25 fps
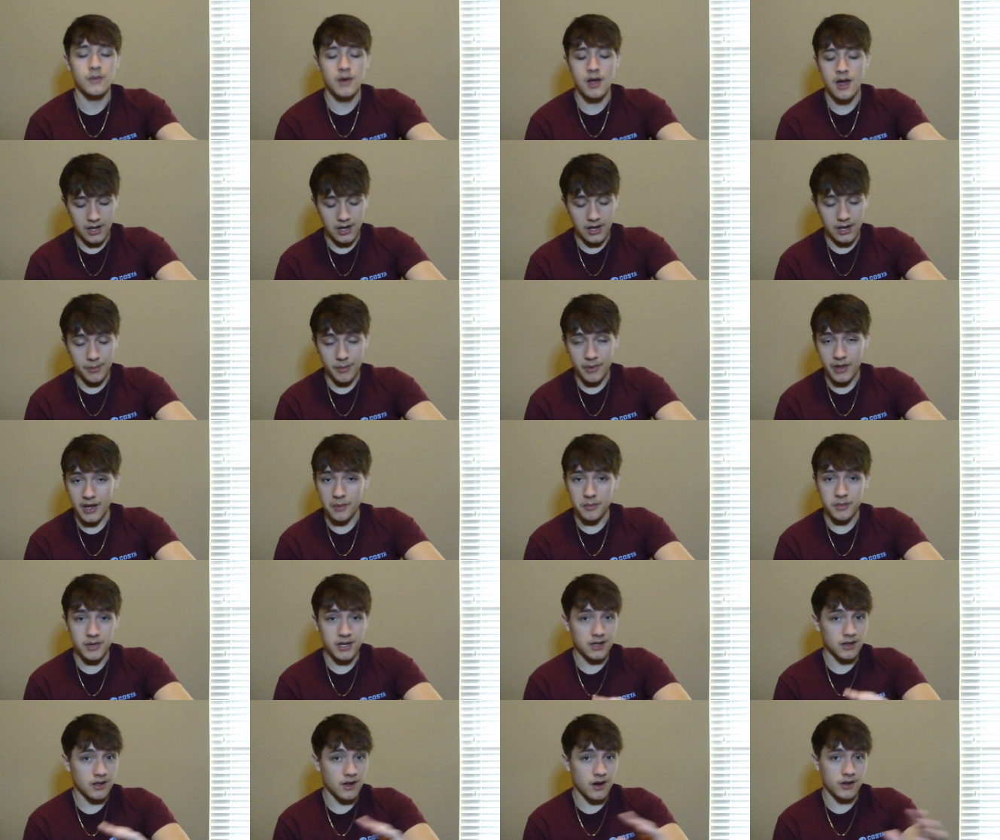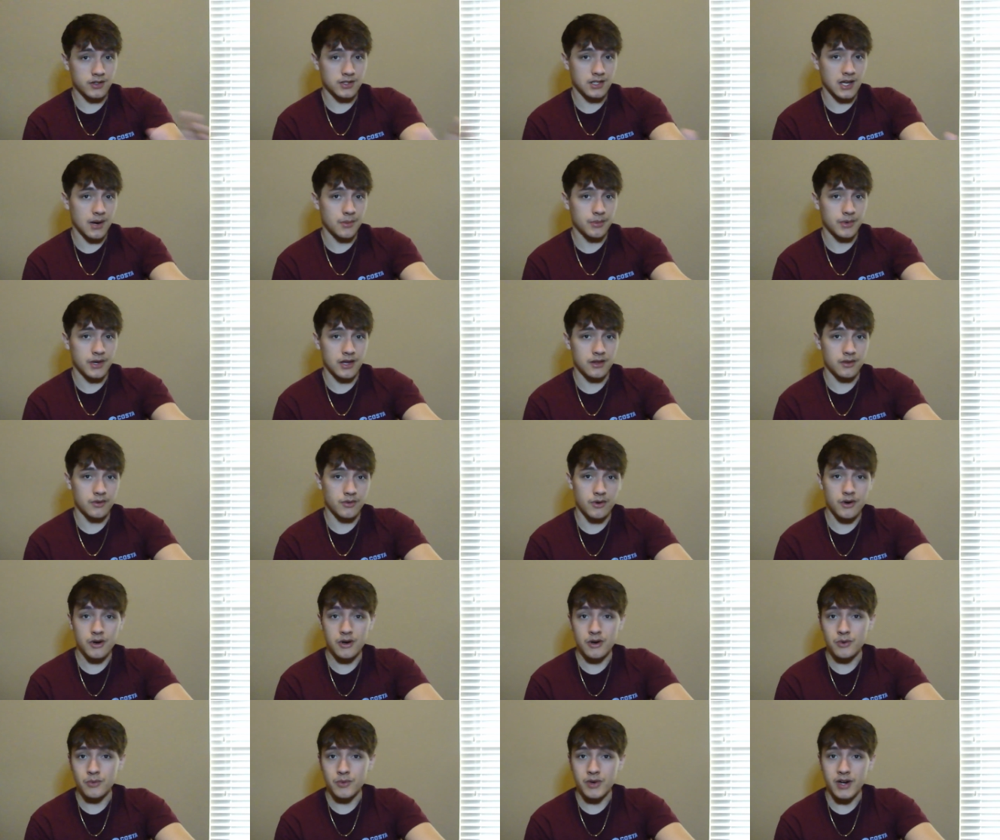But that'd be a long time down the
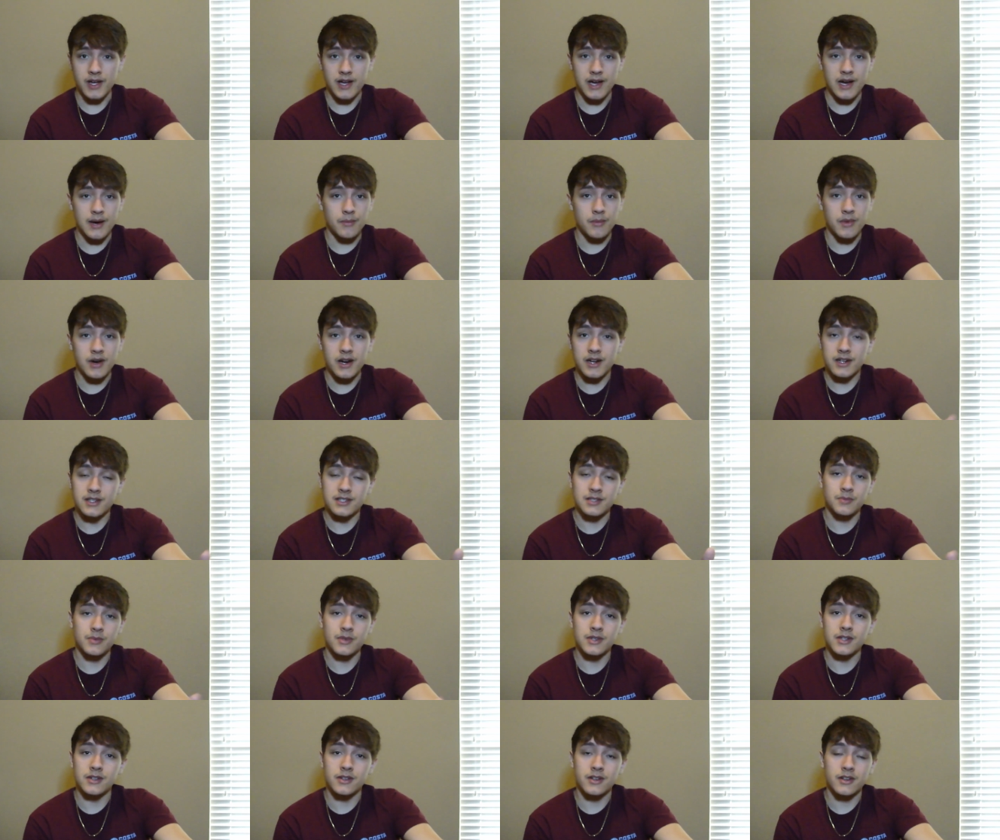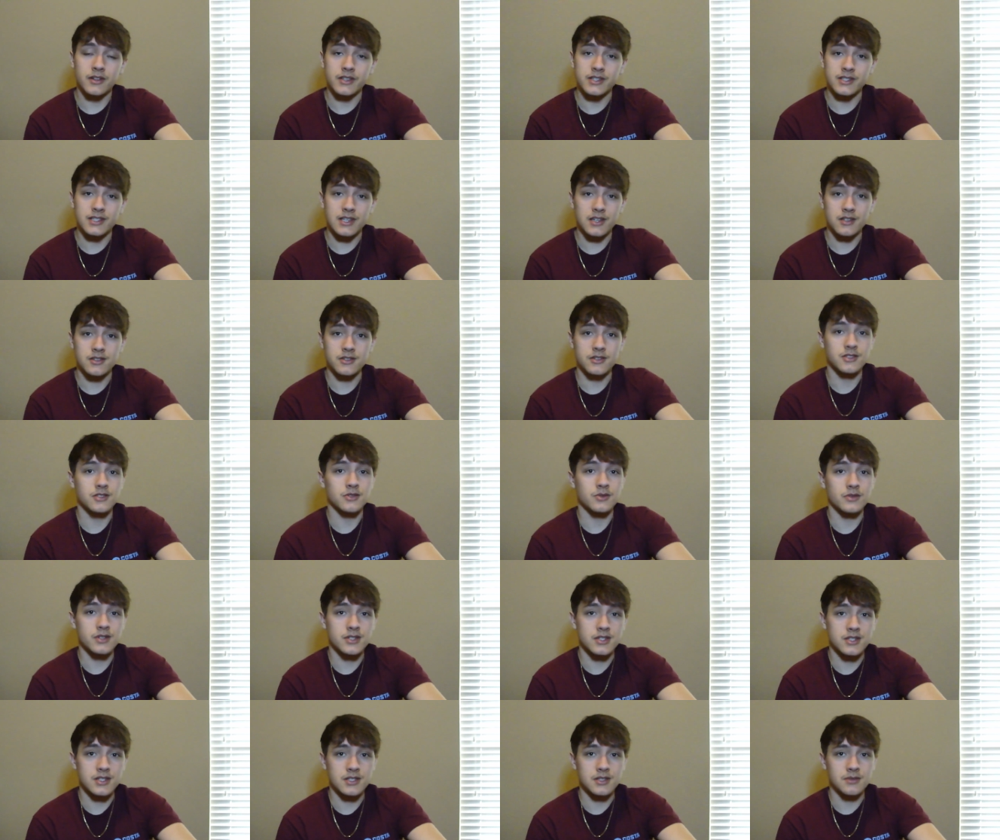road when I got money to spend on all these extra
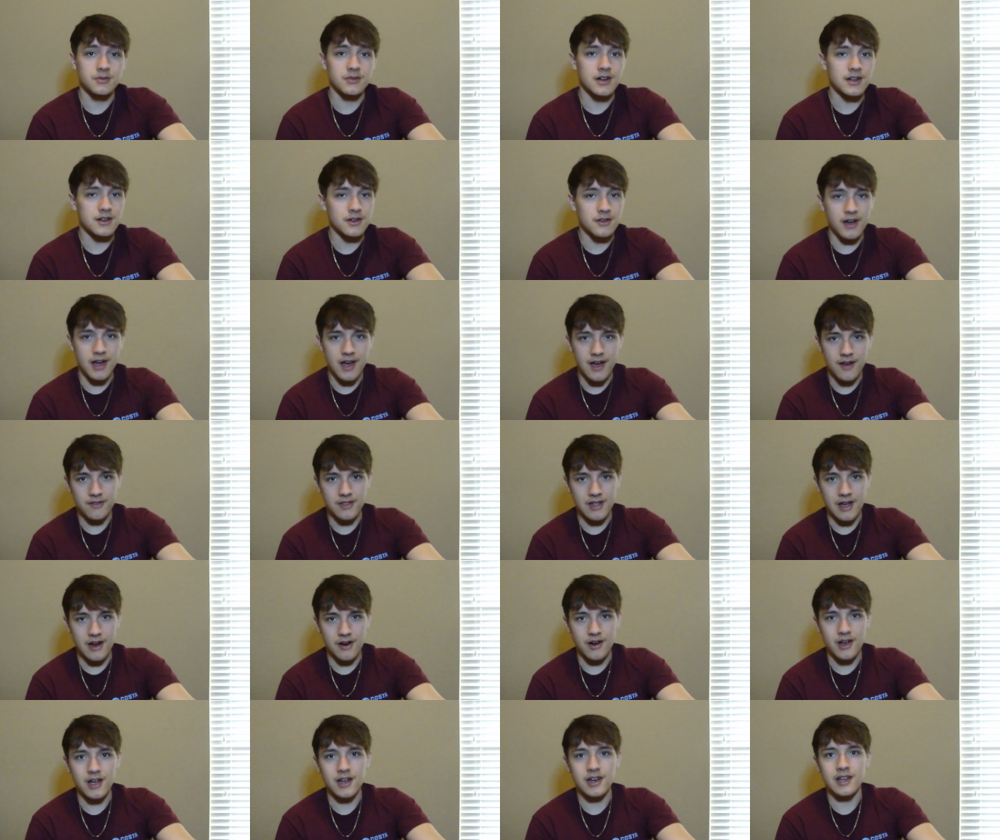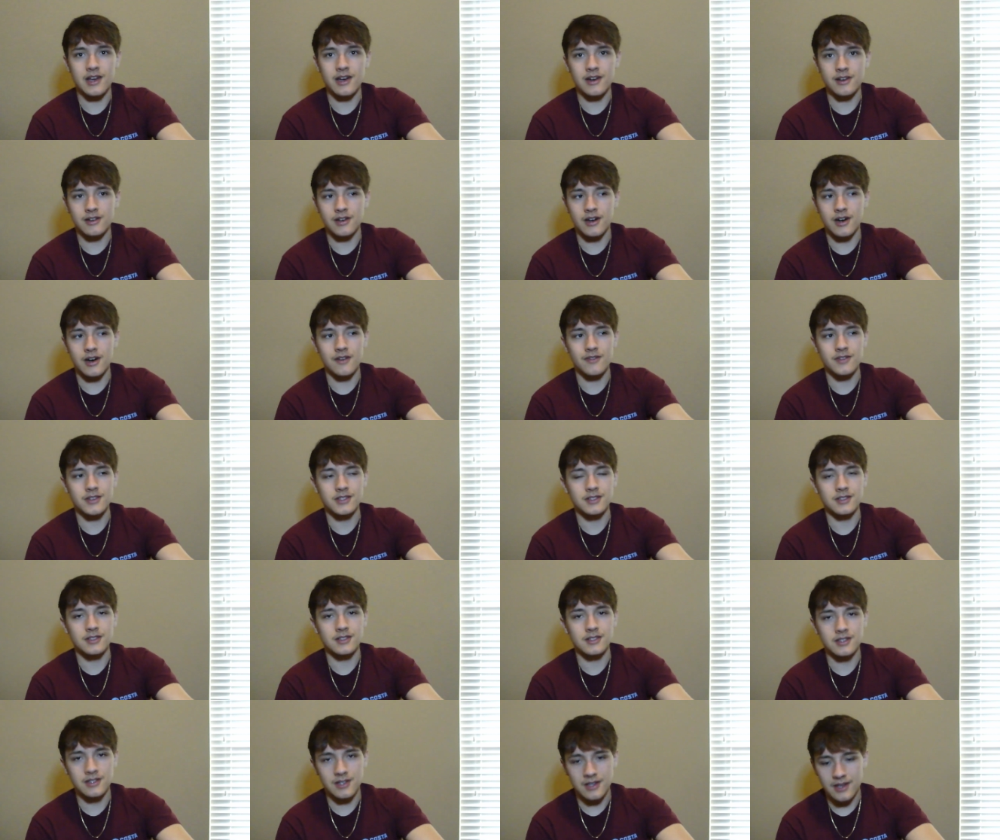switches, but I don't have that right now,
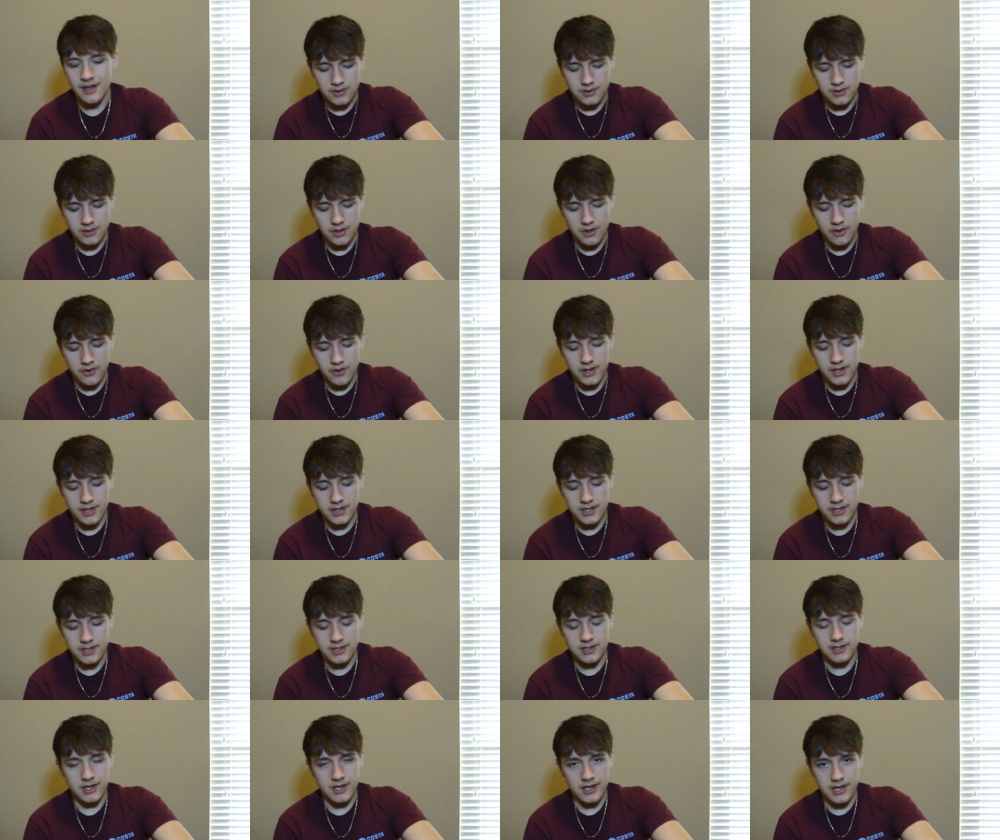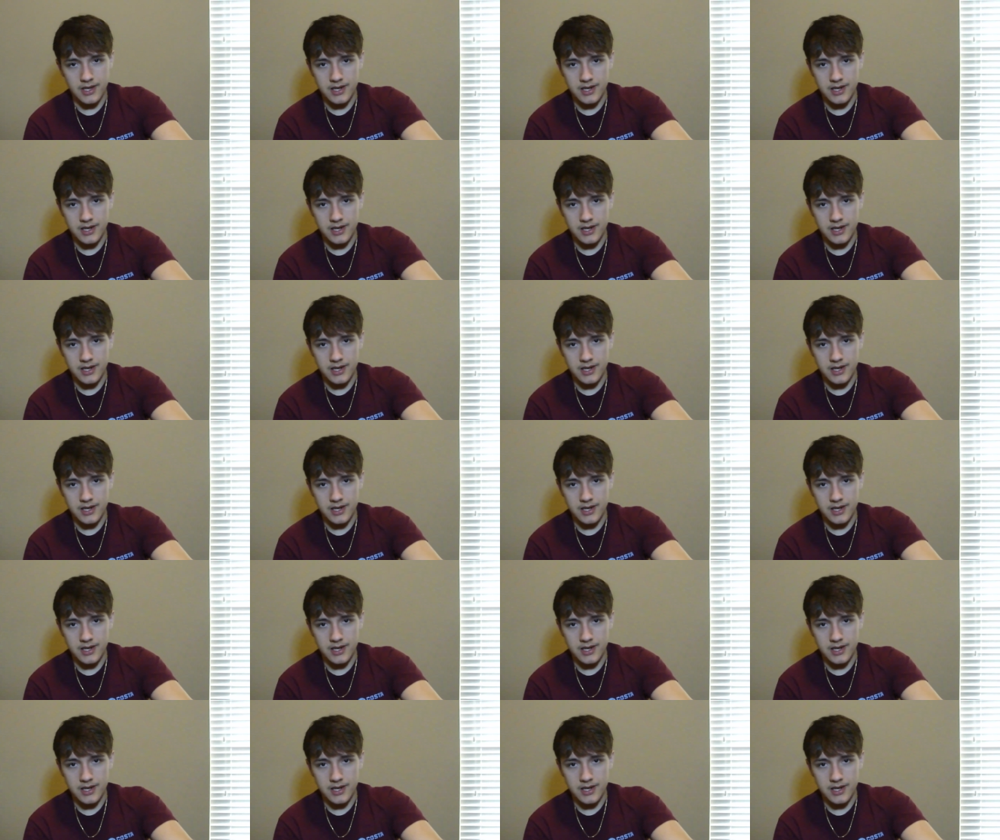obviously. So it is